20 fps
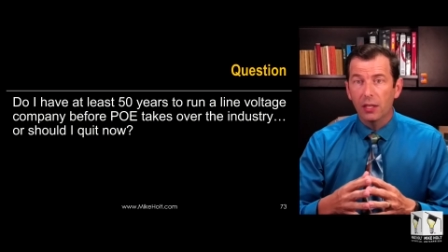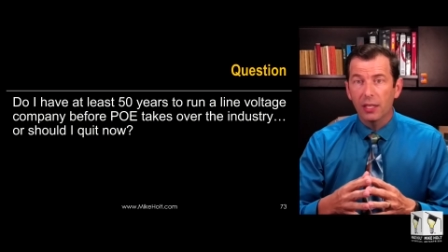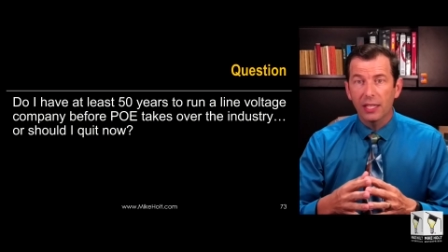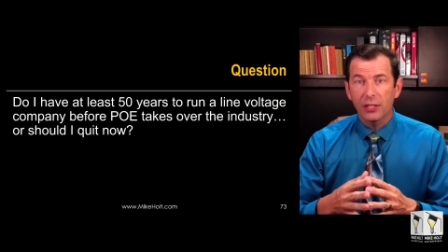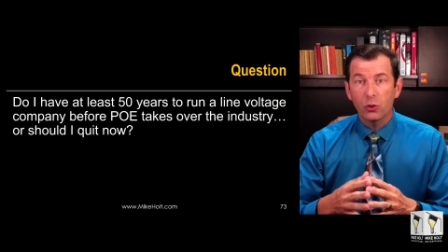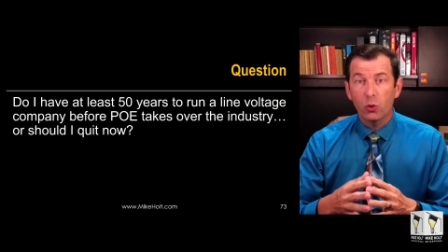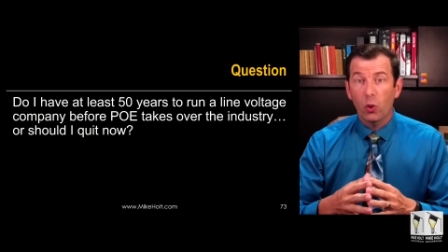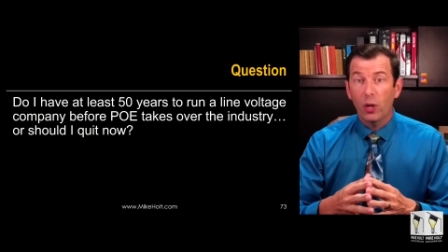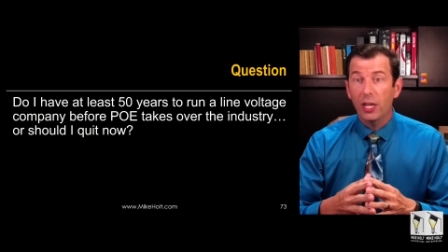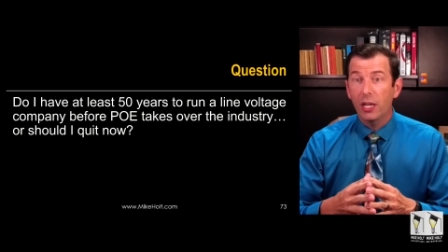
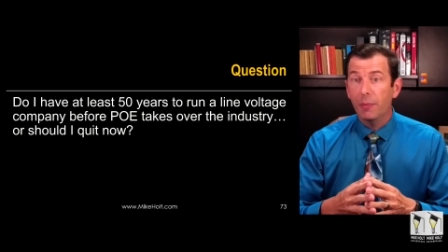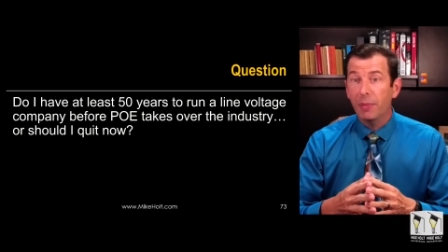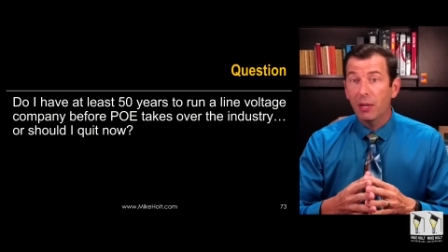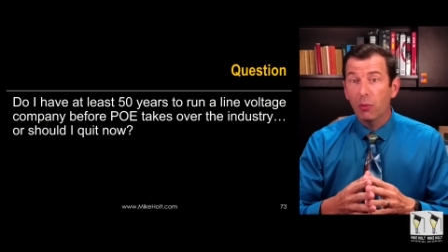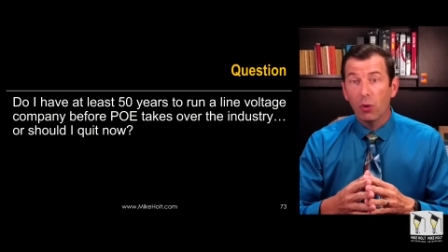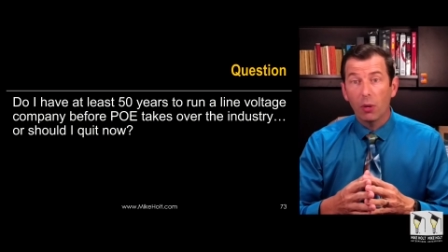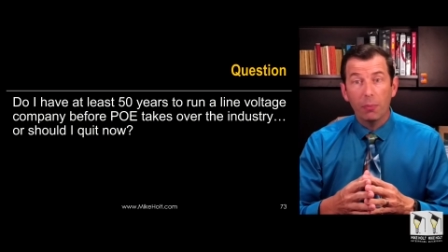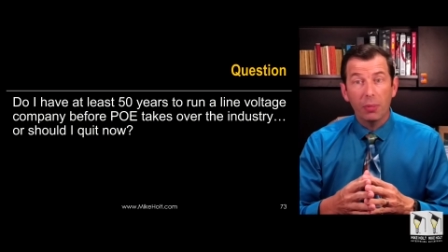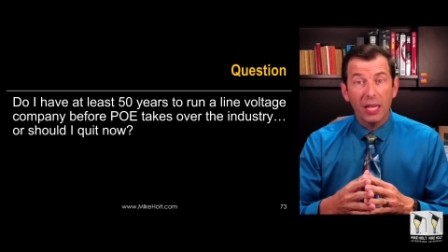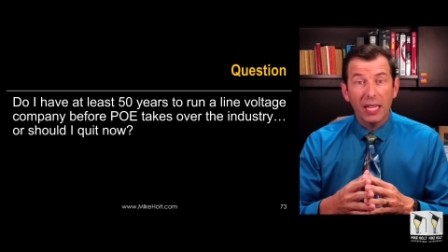that's going to
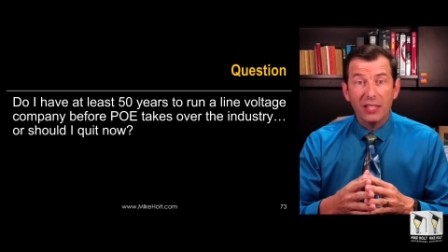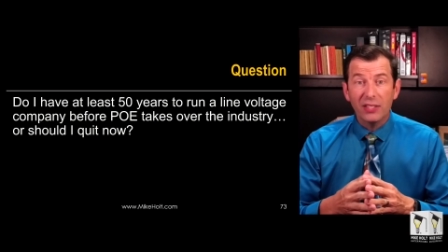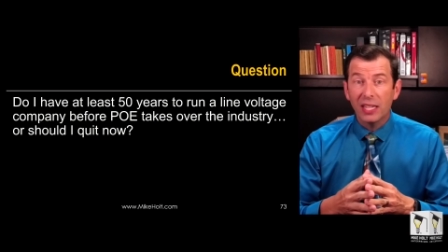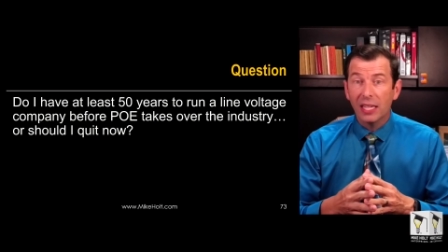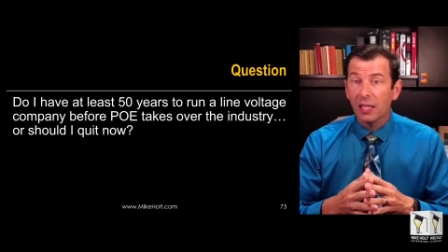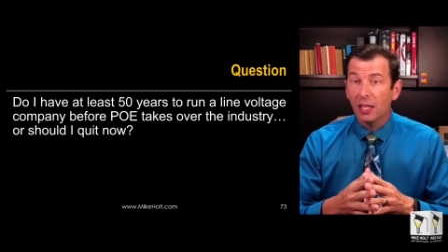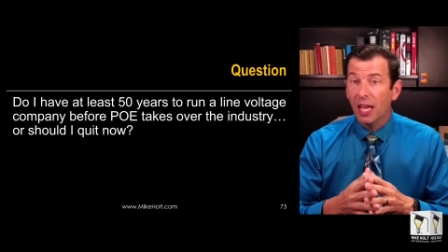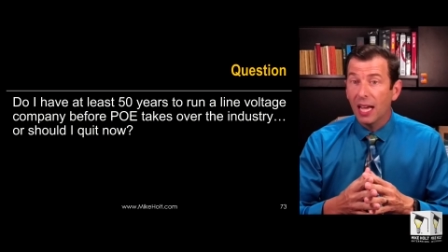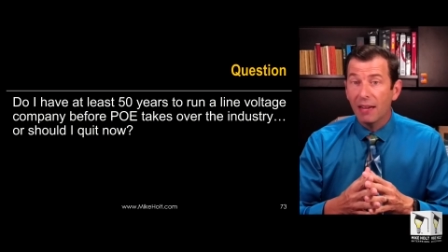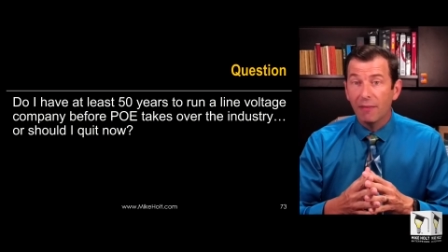be
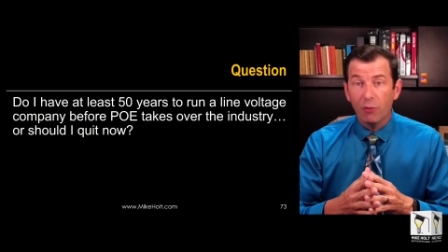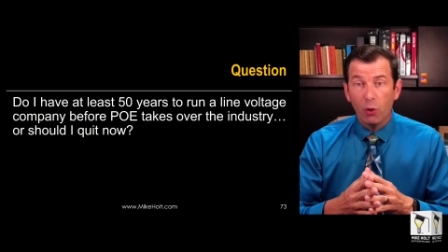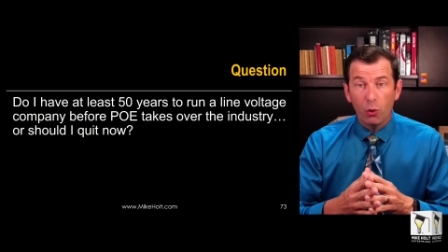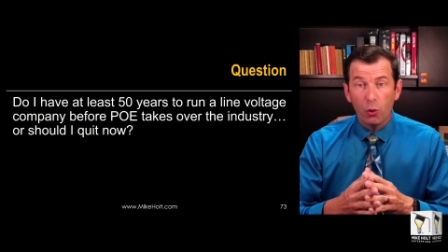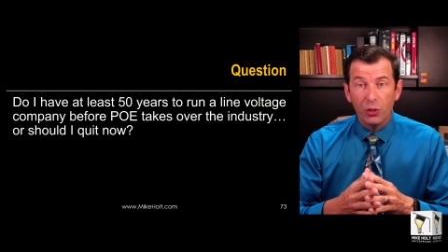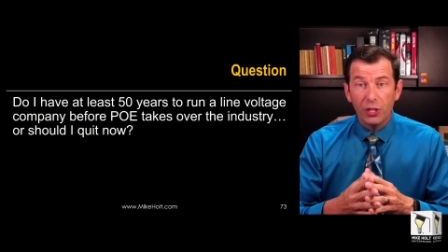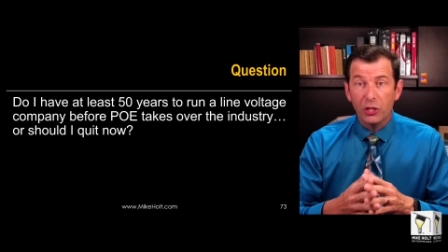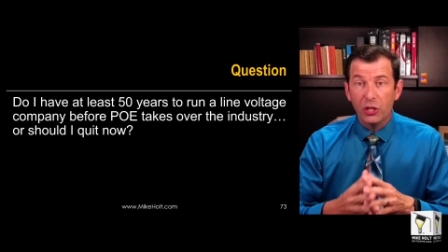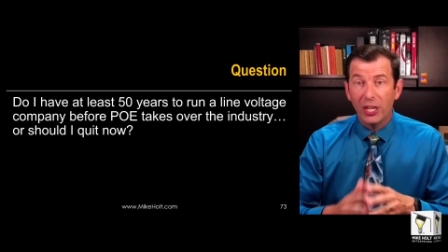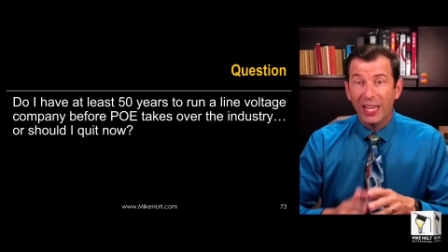replacing line
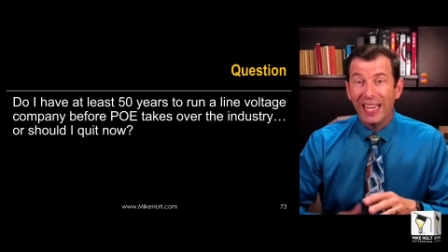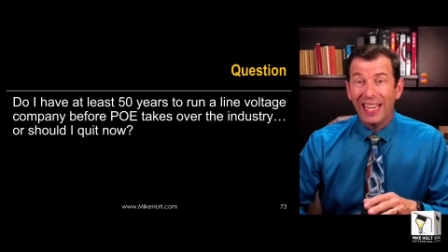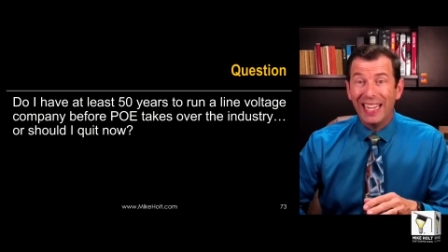voltage